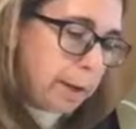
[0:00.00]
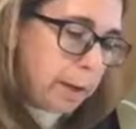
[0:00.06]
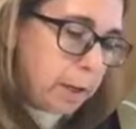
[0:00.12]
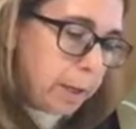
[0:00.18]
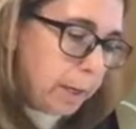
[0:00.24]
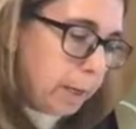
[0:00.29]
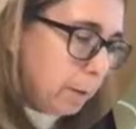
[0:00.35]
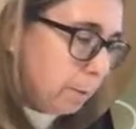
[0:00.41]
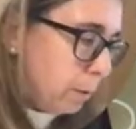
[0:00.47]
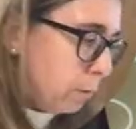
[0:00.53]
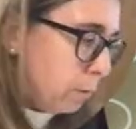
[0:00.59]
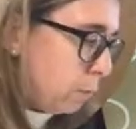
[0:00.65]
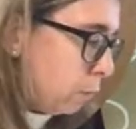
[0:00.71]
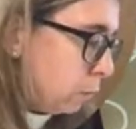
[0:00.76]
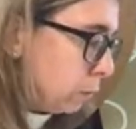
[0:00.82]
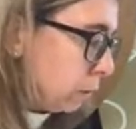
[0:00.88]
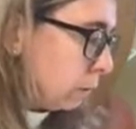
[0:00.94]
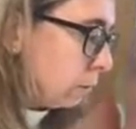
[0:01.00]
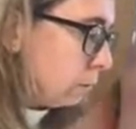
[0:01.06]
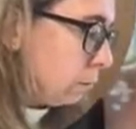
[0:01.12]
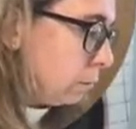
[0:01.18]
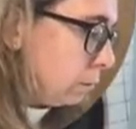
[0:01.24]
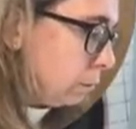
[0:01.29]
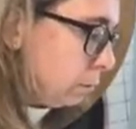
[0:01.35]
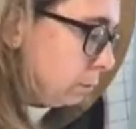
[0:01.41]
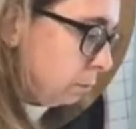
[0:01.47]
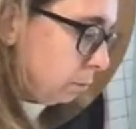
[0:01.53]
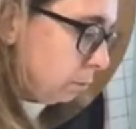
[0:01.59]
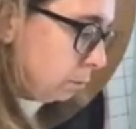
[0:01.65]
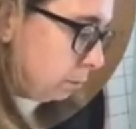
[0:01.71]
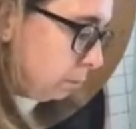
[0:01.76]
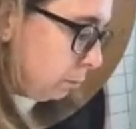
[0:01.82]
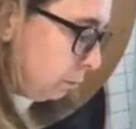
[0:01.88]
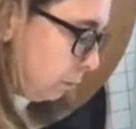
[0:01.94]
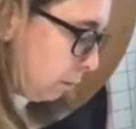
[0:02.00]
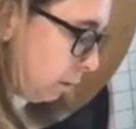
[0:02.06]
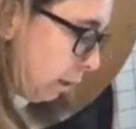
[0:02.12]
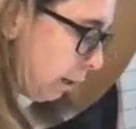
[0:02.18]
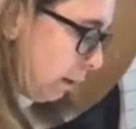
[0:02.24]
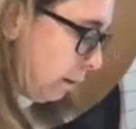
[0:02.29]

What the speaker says: you need a bone folder. Okay.